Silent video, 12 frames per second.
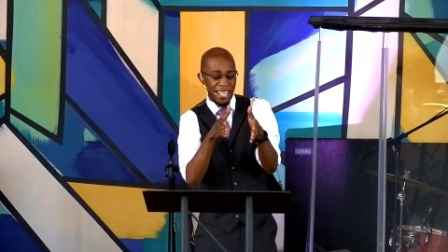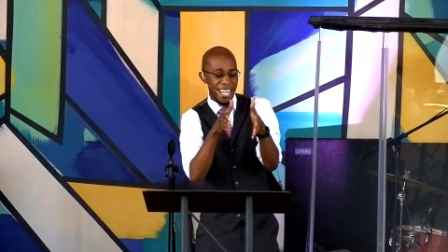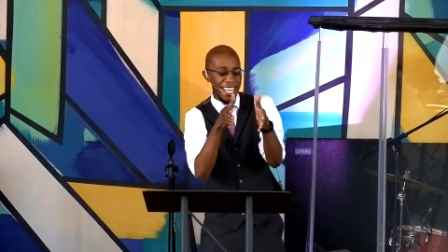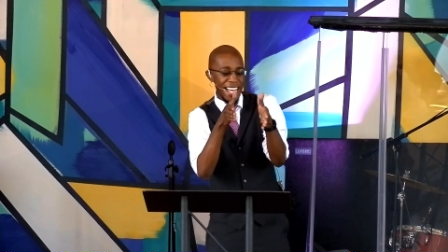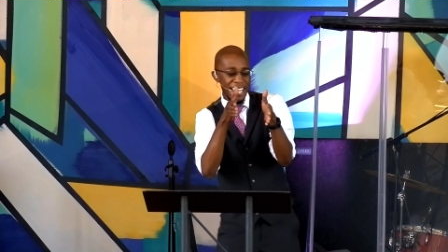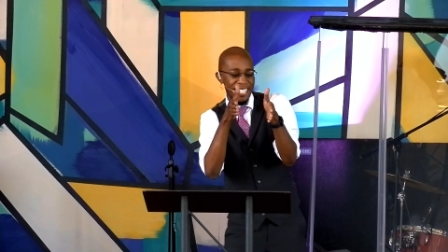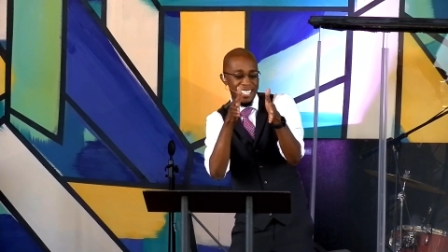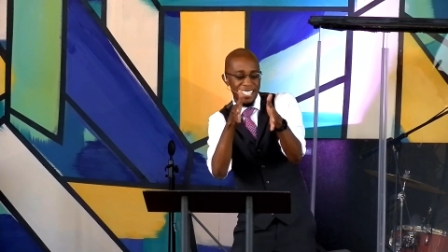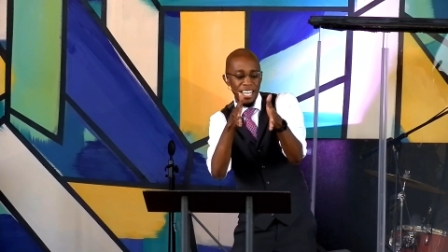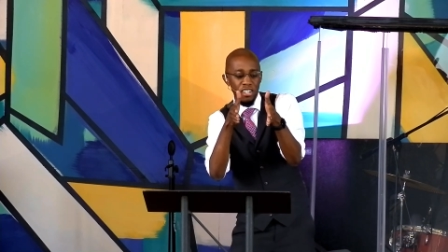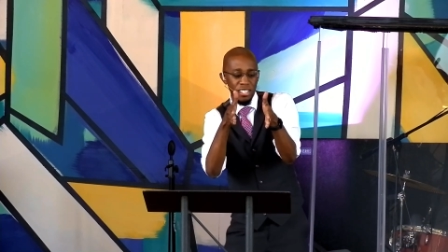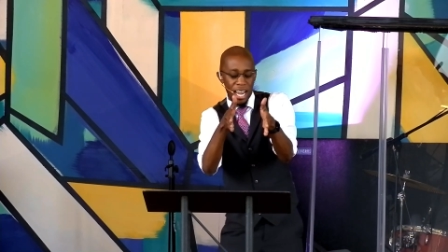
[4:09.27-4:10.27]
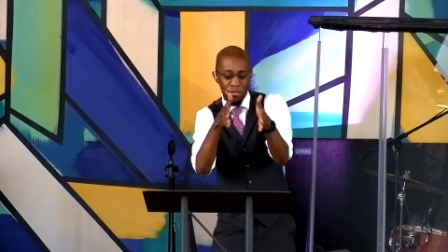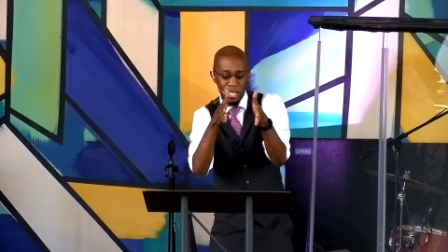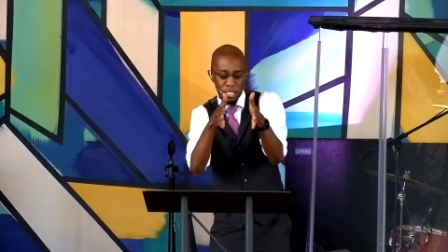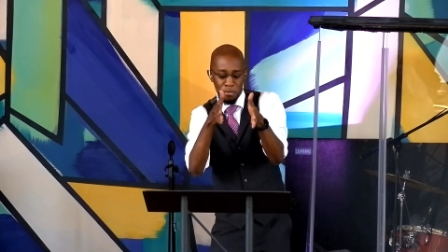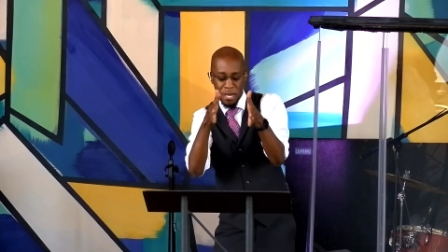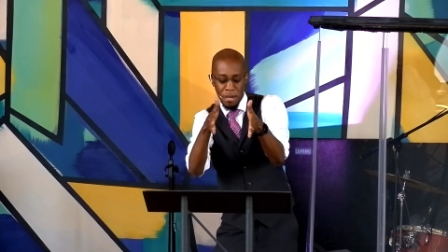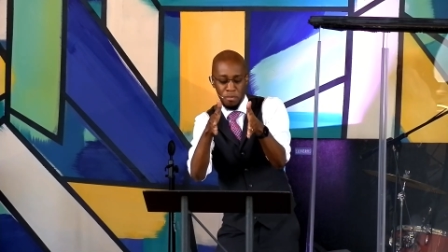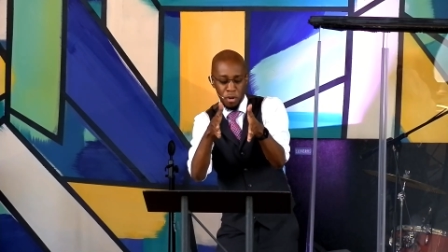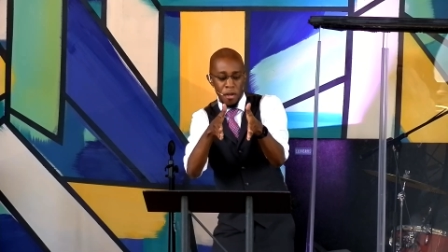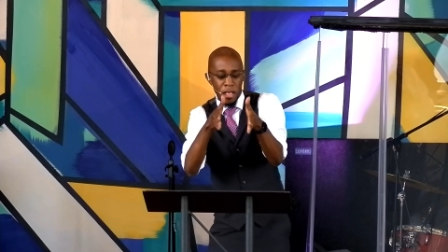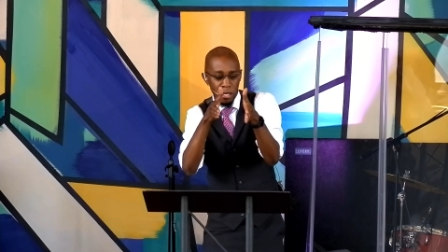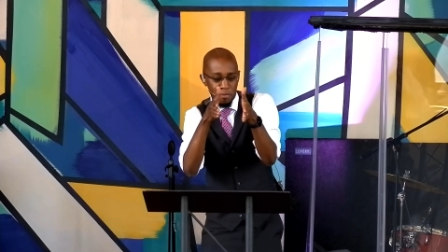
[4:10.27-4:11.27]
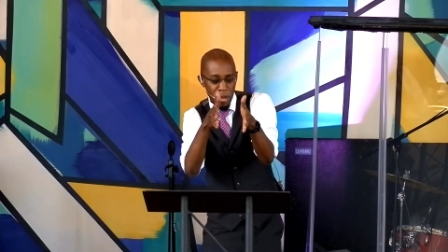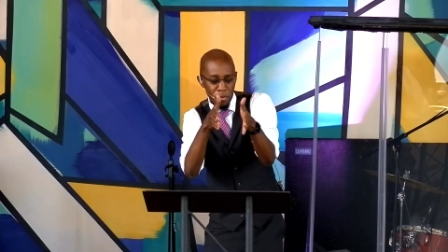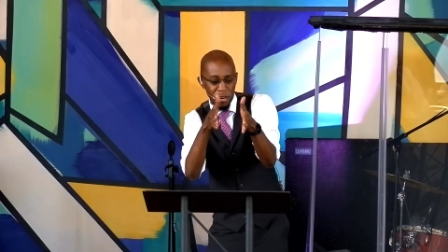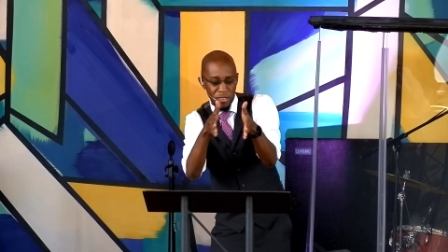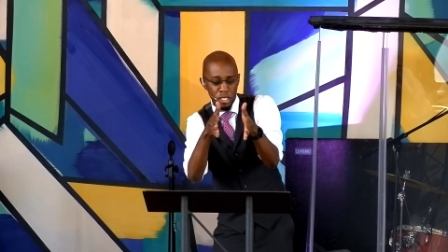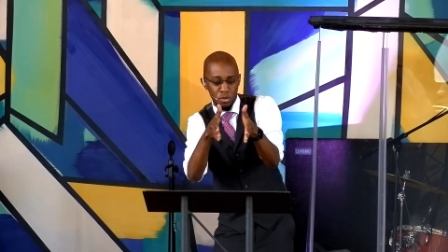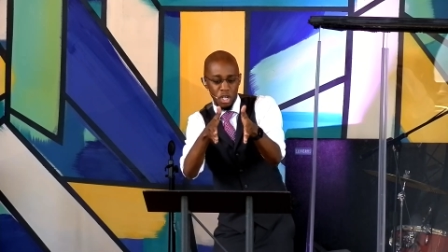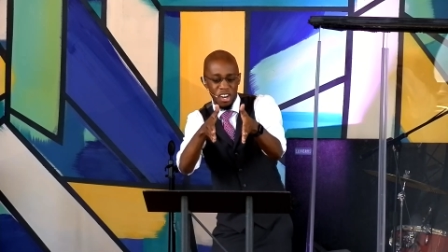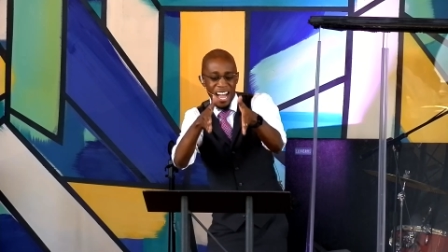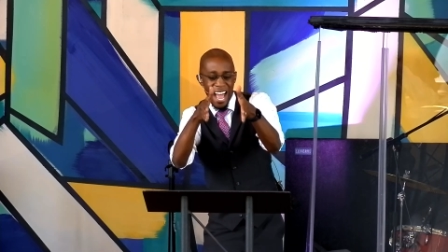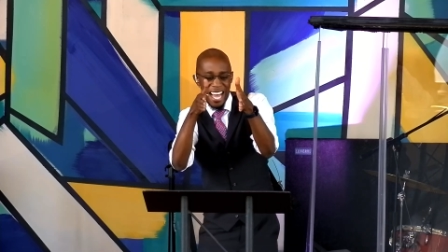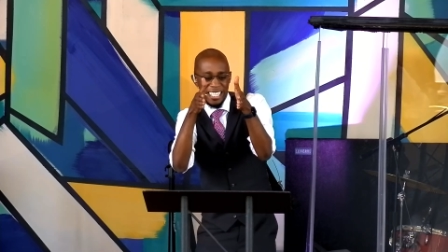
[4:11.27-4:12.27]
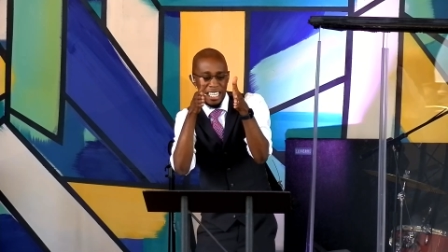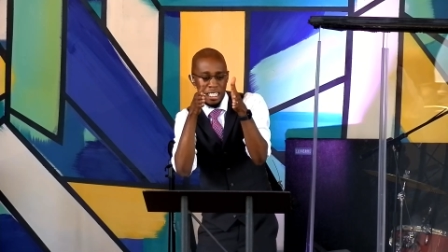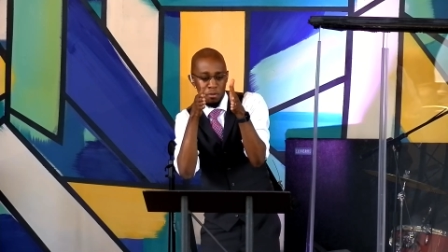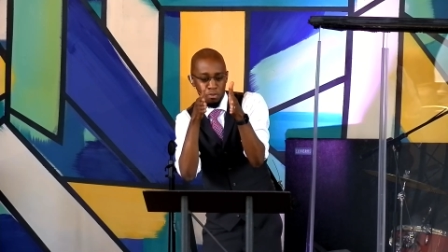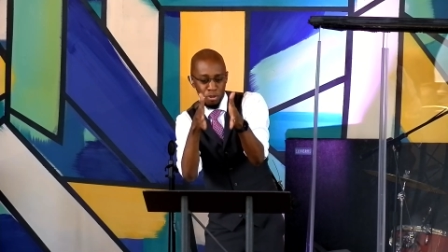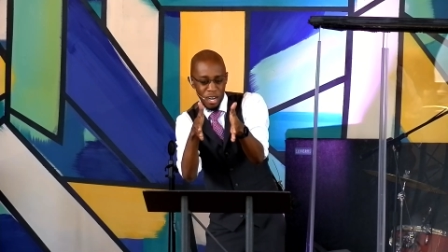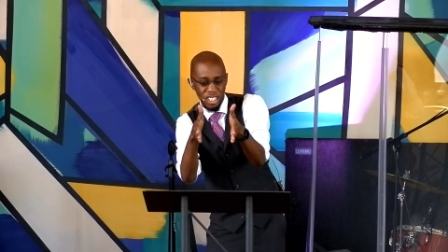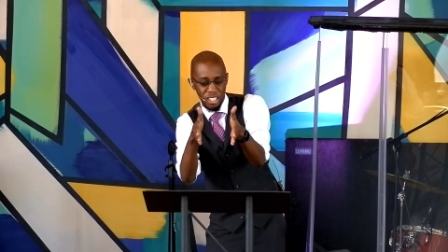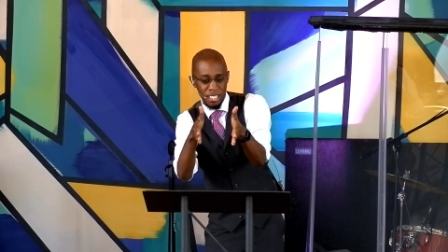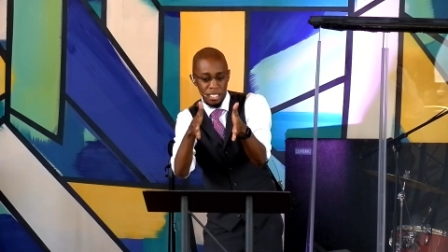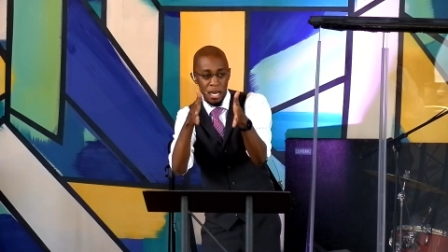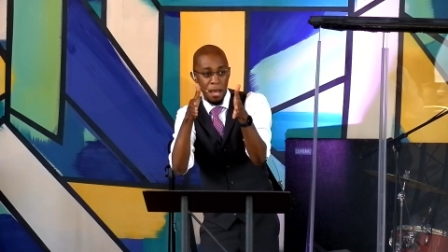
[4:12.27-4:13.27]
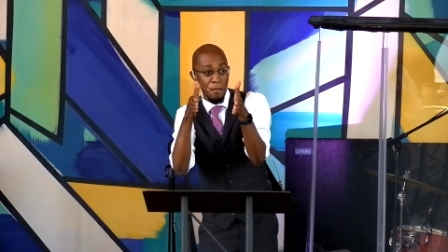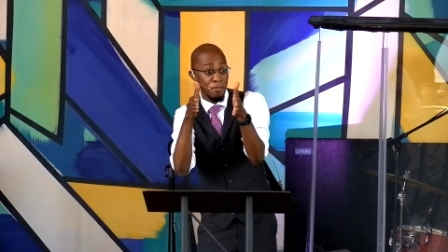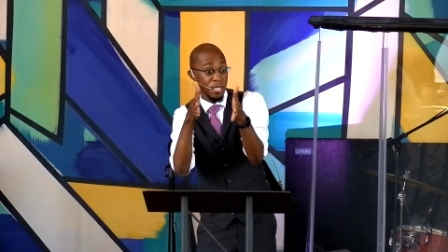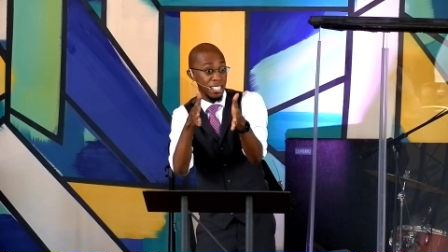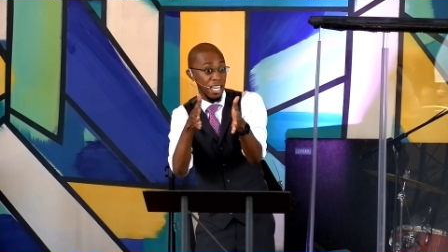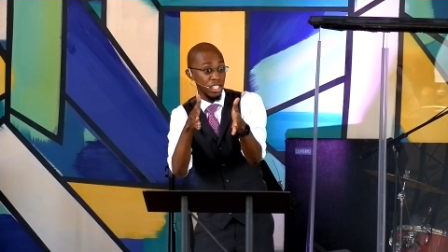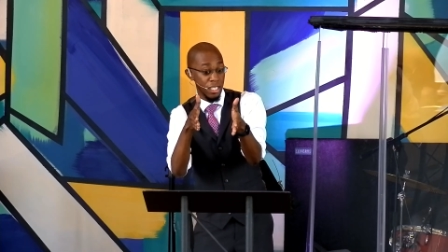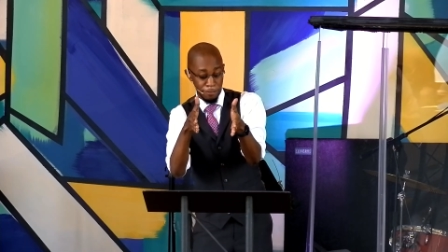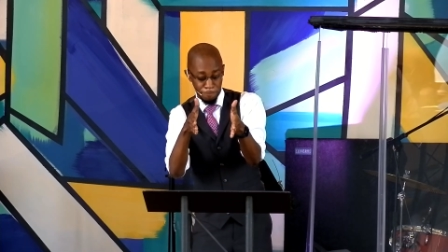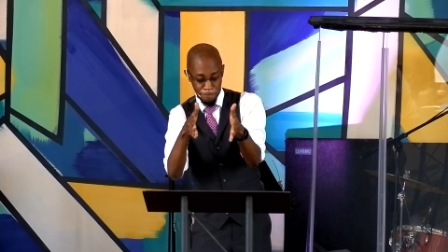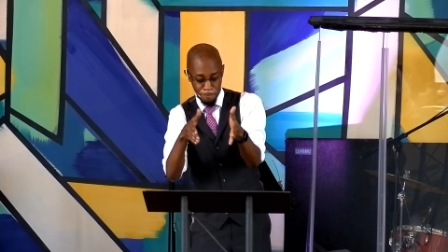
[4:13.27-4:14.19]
that he has singled out his people, the people of Israel, as his precious possession.